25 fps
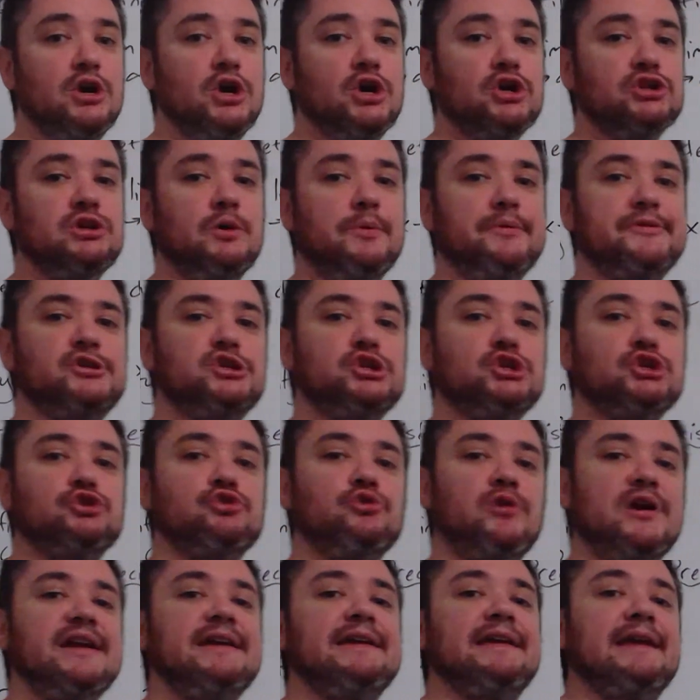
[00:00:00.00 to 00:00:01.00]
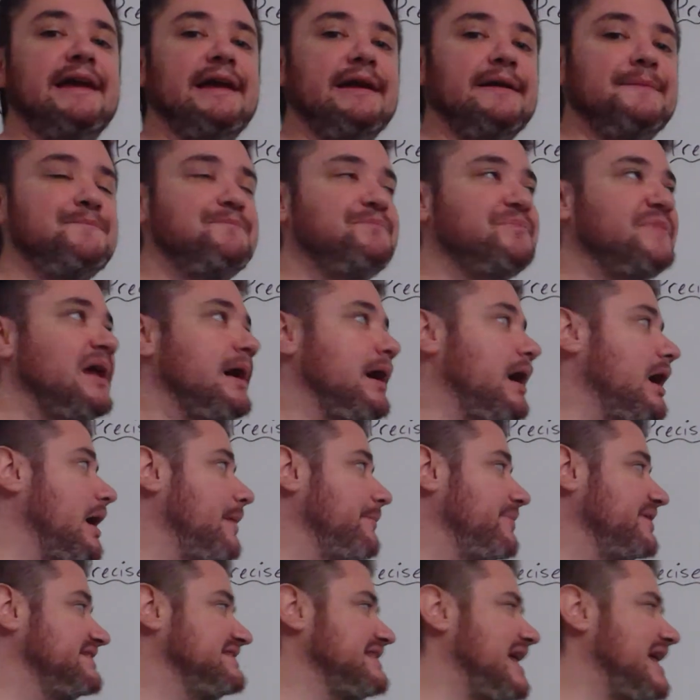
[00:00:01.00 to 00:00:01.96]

So it's shrinking, but it's